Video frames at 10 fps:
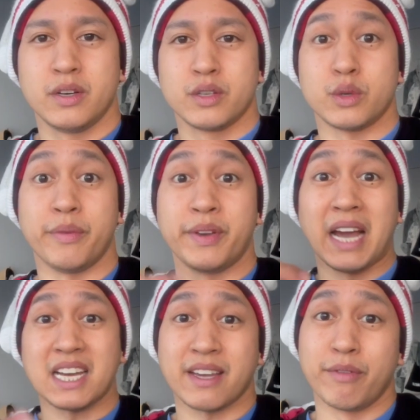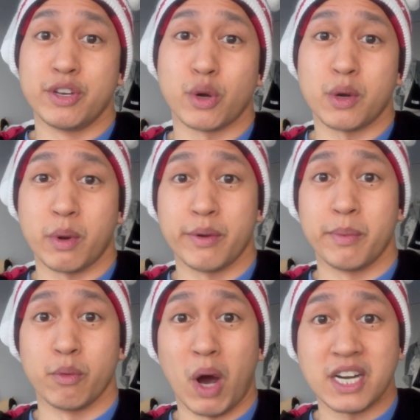So if you guys have enjoyed what you've
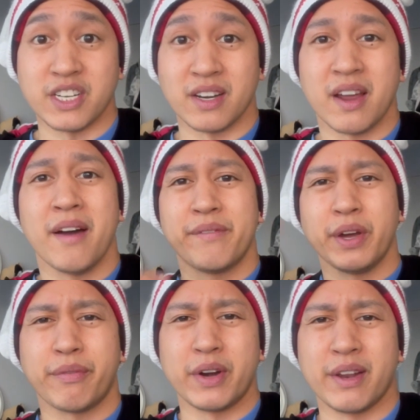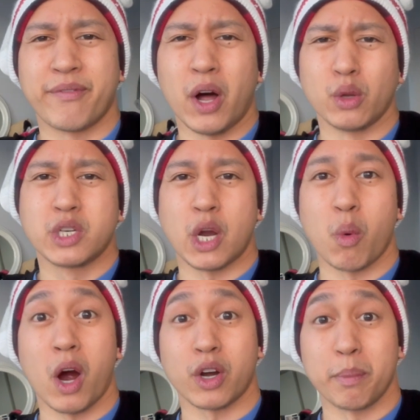been watching, feel free to follow
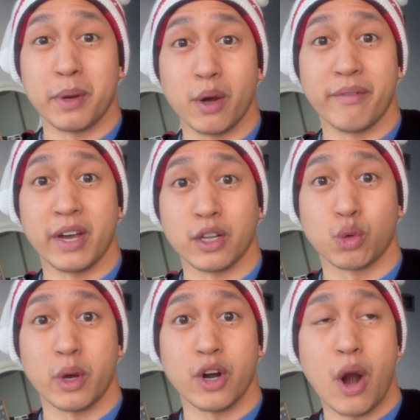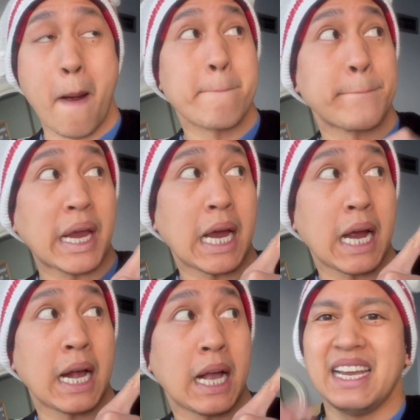JayWalkerPOV on Twitter,
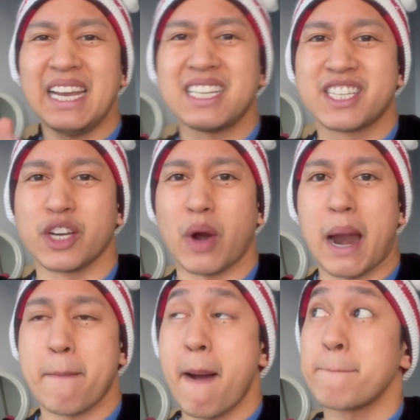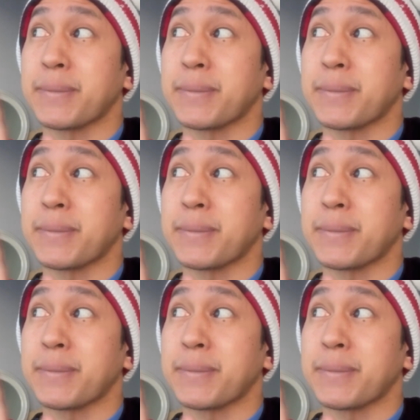Instagram,